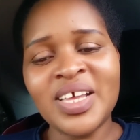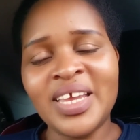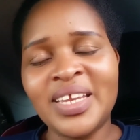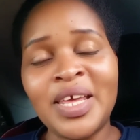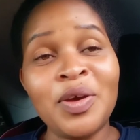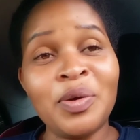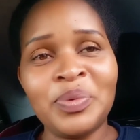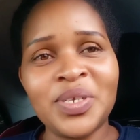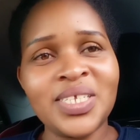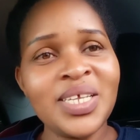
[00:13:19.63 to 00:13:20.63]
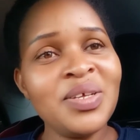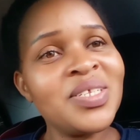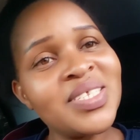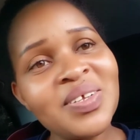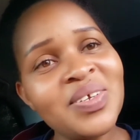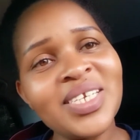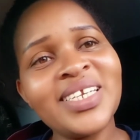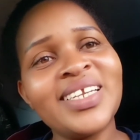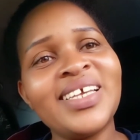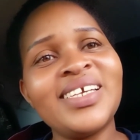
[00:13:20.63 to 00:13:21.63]
And I hope to see you soon
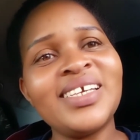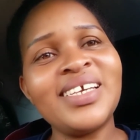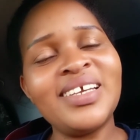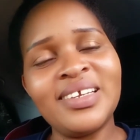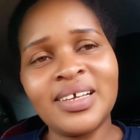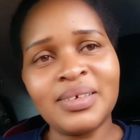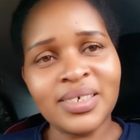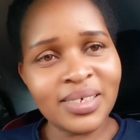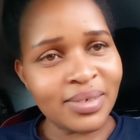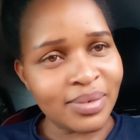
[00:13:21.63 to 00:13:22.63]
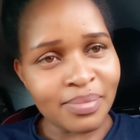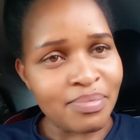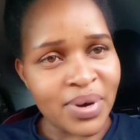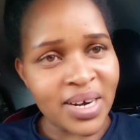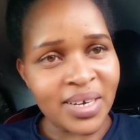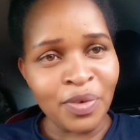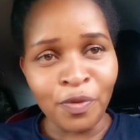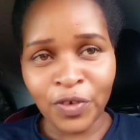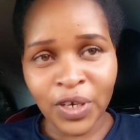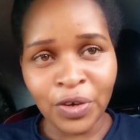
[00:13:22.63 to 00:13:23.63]
in a brand new
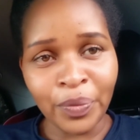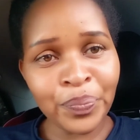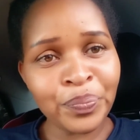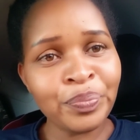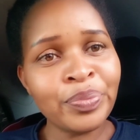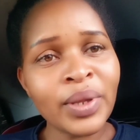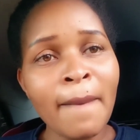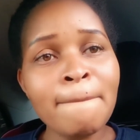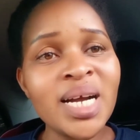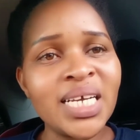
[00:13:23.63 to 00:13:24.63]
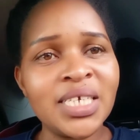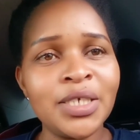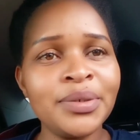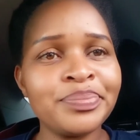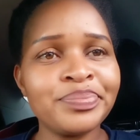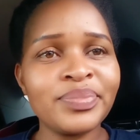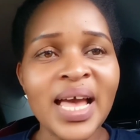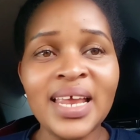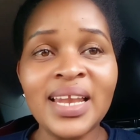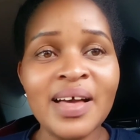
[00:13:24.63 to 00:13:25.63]
video. Bye.
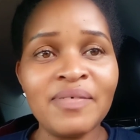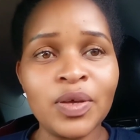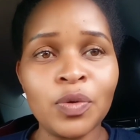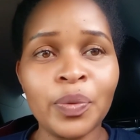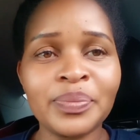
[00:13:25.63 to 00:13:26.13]
I love you.